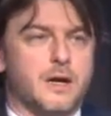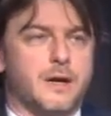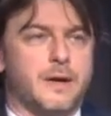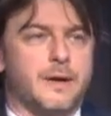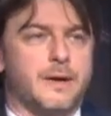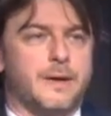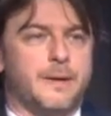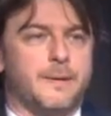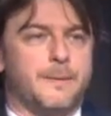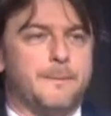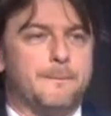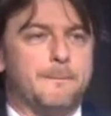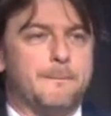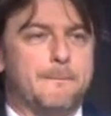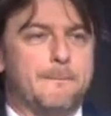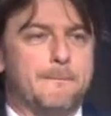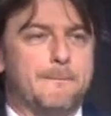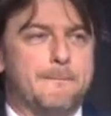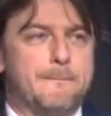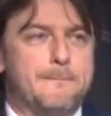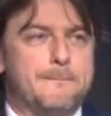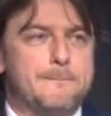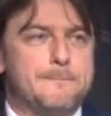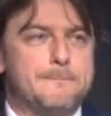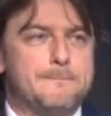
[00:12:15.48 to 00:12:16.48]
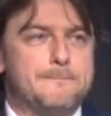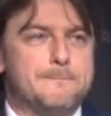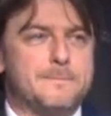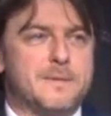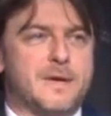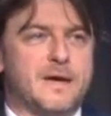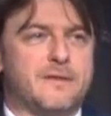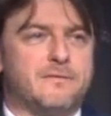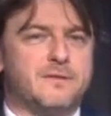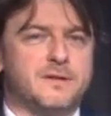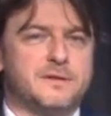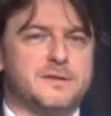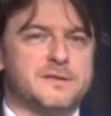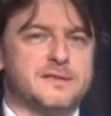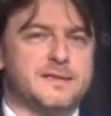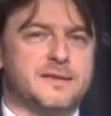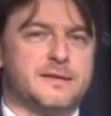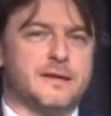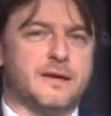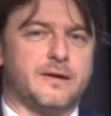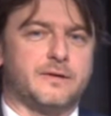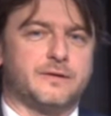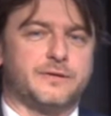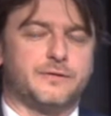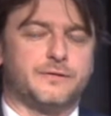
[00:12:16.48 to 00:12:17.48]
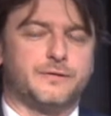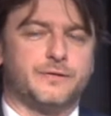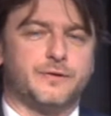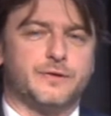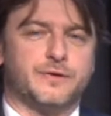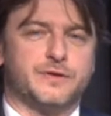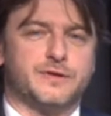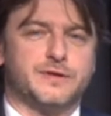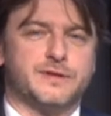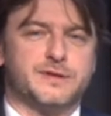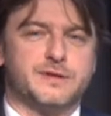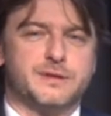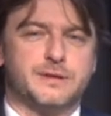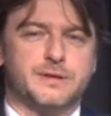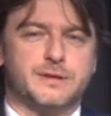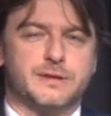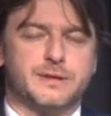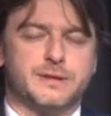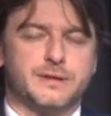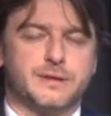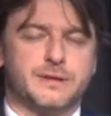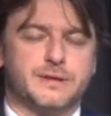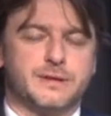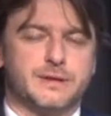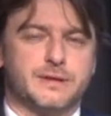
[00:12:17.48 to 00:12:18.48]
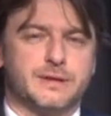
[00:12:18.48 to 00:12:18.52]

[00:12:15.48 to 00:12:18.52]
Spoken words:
I will start first,